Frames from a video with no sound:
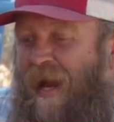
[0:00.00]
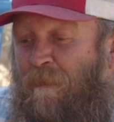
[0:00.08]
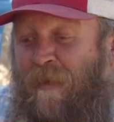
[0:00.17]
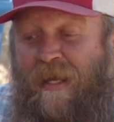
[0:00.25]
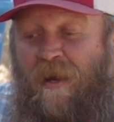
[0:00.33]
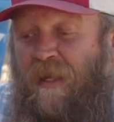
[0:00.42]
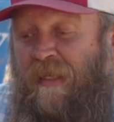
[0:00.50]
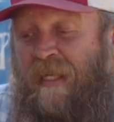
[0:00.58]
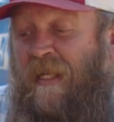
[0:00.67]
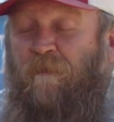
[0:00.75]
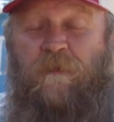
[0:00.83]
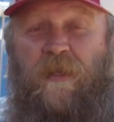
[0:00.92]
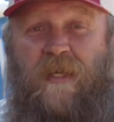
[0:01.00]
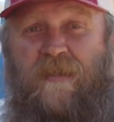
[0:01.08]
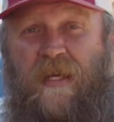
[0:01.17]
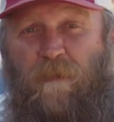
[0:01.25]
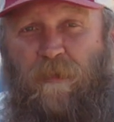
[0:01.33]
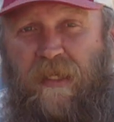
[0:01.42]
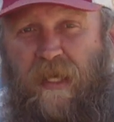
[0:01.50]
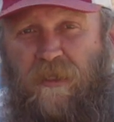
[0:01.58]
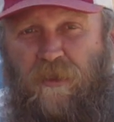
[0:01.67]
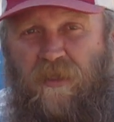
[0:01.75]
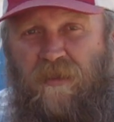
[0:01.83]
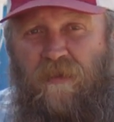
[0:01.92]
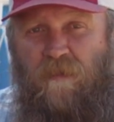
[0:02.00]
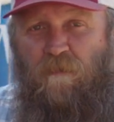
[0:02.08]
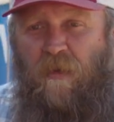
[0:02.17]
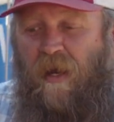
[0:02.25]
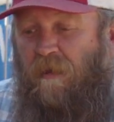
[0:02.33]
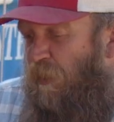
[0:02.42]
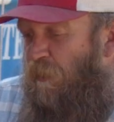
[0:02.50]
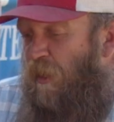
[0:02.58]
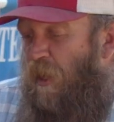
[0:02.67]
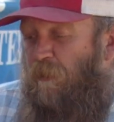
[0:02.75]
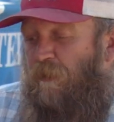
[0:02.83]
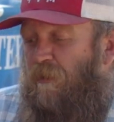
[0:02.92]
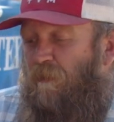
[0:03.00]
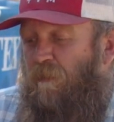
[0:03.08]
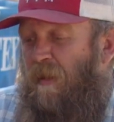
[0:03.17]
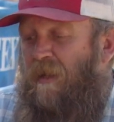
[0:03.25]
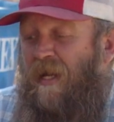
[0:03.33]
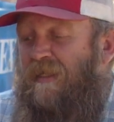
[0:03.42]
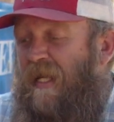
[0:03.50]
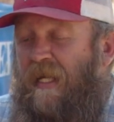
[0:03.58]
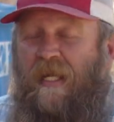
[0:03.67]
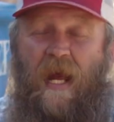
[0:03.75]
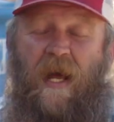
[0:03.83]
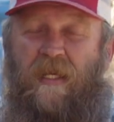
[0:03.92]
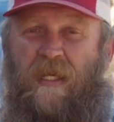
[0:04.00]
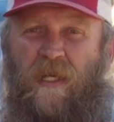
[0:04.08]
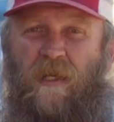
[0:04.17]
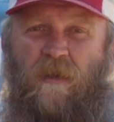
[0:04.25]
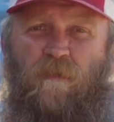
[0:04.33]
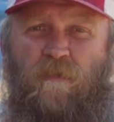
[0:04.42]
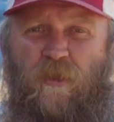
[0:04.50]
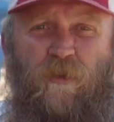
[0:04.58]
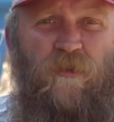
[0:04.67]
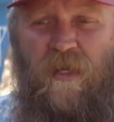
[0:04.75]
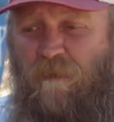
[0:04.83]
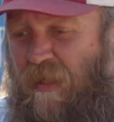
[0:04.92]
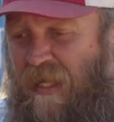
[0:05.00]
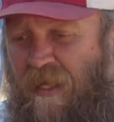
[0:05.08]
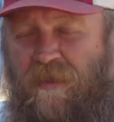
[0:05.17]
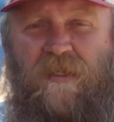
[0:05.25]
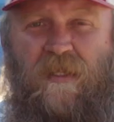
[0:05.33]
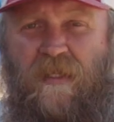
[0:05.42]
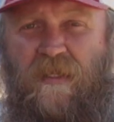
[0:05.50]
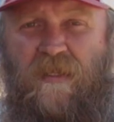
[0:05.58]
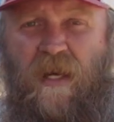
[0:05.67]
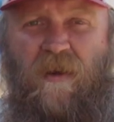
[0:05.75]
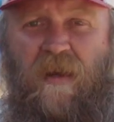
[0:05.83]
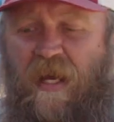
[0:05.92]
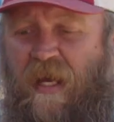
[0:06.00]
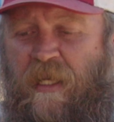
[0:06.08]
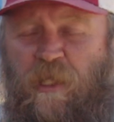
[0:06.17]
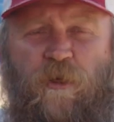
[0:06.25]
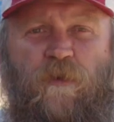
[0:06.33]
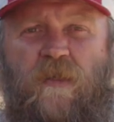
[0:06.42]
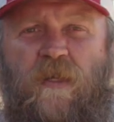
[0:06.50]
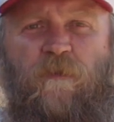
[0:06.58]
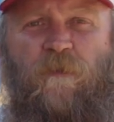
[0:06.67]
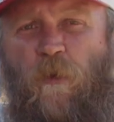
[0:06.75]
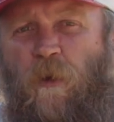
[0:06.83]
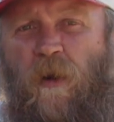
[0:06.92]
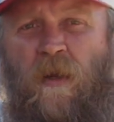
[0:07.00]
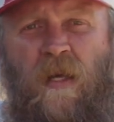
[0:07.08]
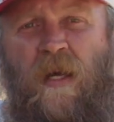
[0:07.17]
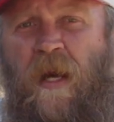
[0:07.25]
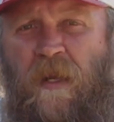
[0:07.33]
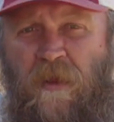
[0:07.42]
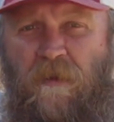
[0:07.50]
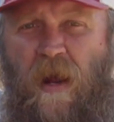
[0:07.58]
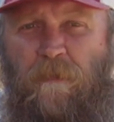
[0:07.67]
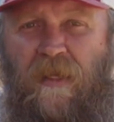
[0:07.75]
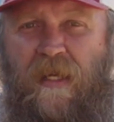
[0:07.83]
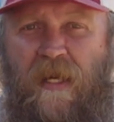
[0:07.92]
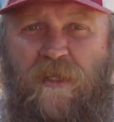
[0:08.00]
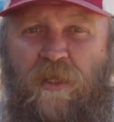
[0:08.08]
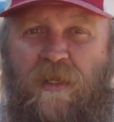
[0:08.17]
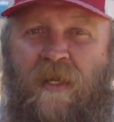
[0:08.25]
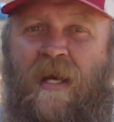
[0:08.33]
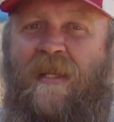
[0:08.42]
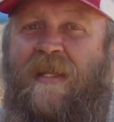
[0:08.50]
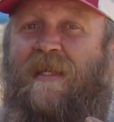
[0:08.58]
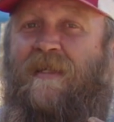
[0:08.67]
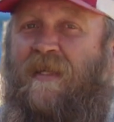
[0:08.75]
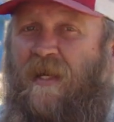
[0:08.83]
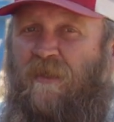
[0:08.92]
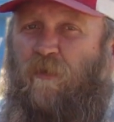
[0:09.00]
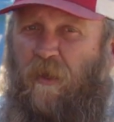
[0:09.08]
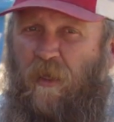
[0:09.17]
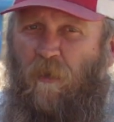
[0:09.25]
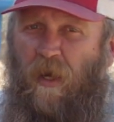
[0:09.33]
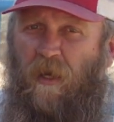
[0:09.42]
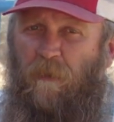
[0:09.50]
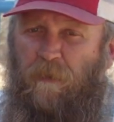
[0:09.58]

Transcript: I may not need it for this application, but who knows? Maybe I take it out of here, do something else in this area and use it for another application that does require